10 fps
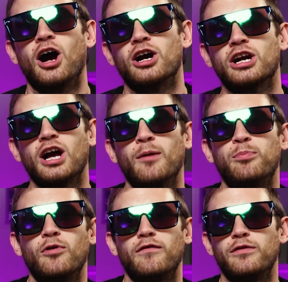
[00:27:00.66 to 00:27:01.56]
are
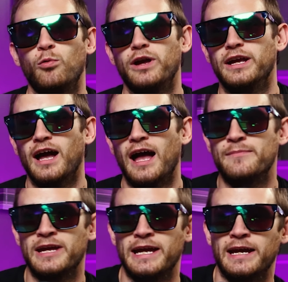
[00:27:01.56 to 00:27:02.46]
couple of the week. I
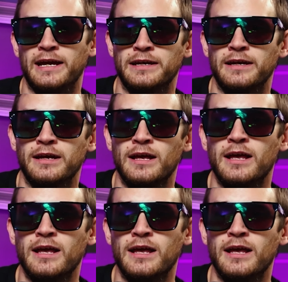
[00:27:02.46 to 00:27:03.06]
mean,